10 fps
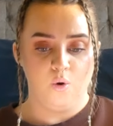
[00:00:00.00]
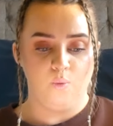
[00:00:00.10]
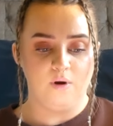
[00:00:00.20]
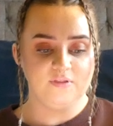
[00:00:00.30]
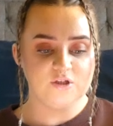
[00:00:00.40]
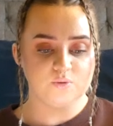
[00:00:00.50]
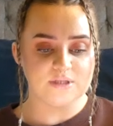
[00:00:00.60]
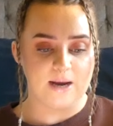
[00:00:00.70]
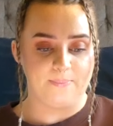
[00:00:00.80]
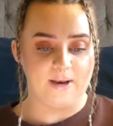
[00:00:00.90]
While this was
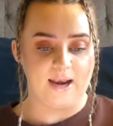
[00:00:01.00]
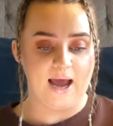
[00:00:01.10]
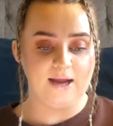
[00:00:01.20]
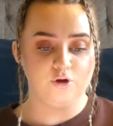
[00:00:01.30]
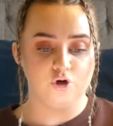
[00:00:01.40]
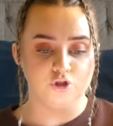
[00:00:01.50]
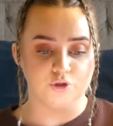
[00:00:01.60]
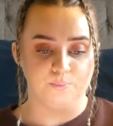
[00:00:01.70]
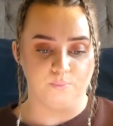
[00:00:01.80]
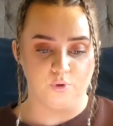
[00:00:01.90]
happening, I
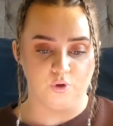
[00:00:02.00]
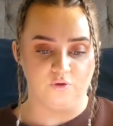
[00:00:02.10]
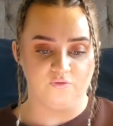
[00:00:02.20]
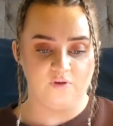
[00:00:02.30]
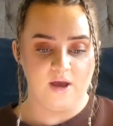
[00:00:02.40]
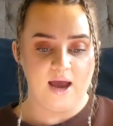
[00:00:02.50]
couldn't move.